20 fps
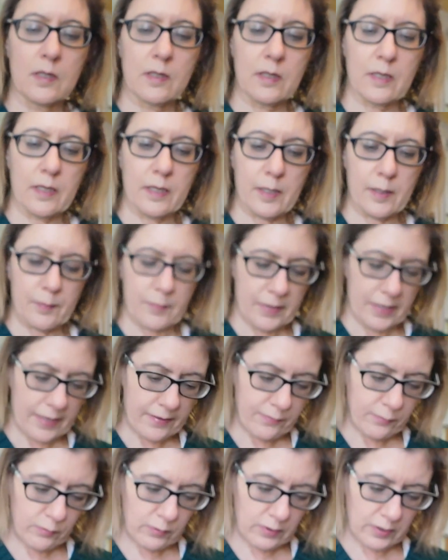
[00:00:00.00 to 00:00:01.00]
Um, I
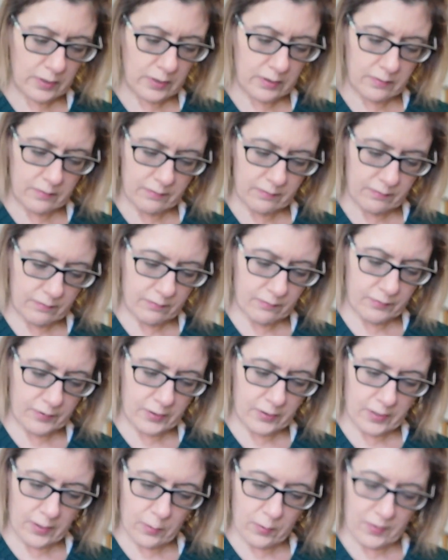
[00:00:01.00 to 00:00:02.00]
haven't really
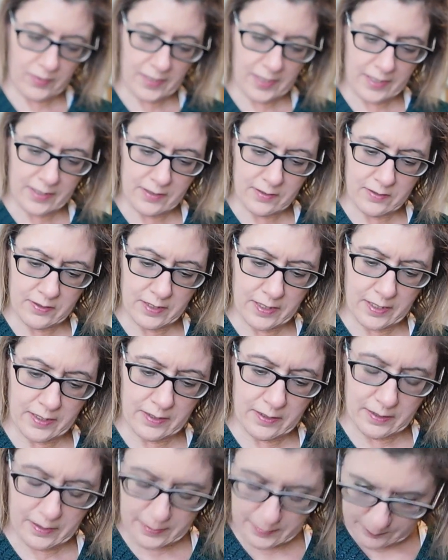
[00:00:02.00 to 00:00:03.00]
figured out what that is yet.
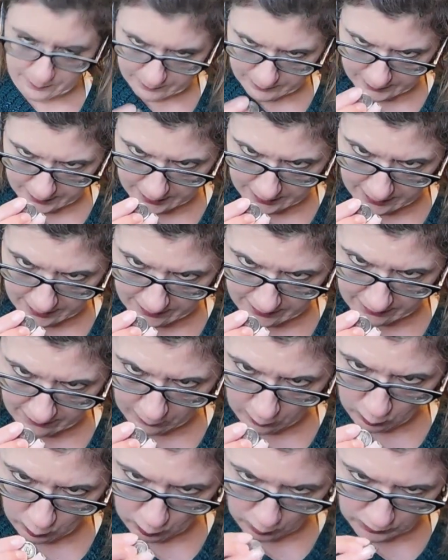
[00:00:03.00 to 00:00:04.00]
Um, it does have a
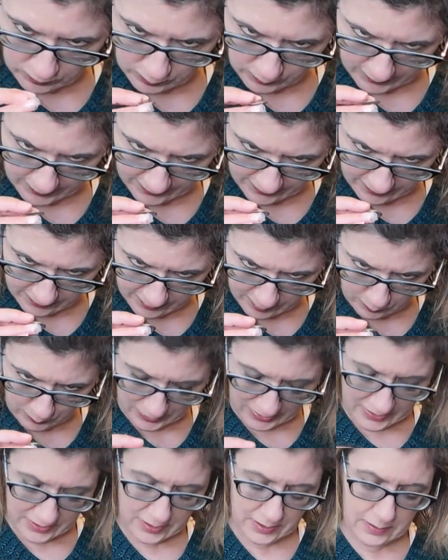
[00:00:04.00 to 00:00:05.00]
hole, so I guess it's a
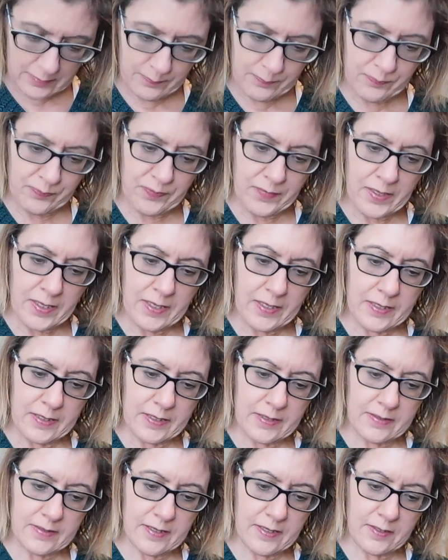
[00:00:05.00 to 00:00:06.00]
pendant. And
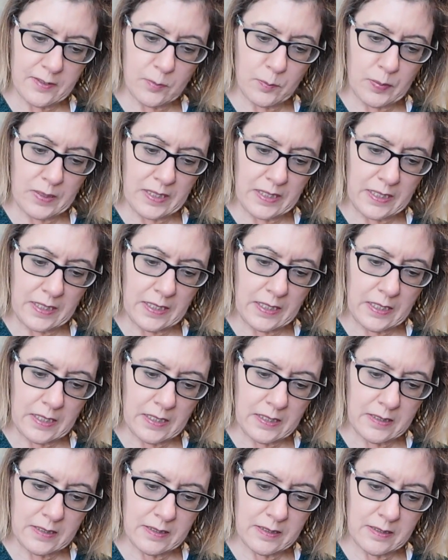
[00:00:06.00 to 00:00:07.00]
it says B.
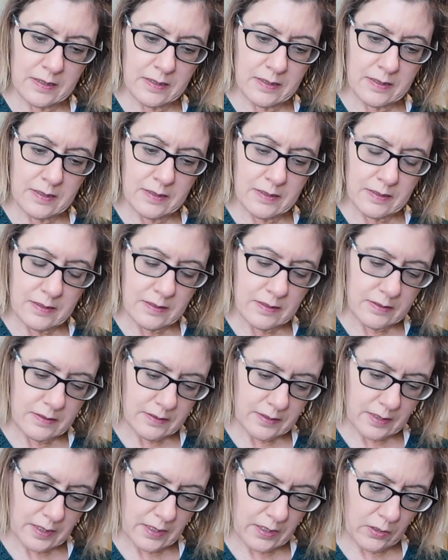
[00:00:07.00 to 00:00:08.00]

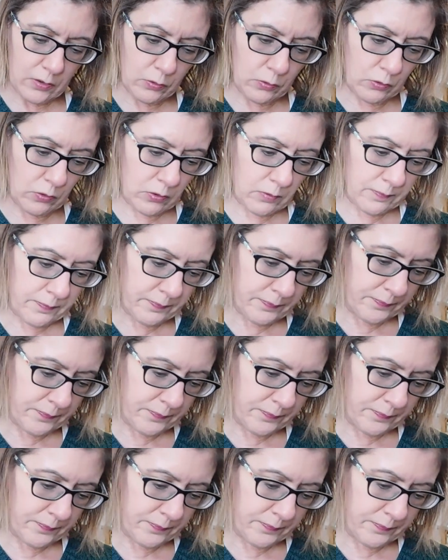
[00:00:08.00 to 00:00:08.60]
Kind of cool.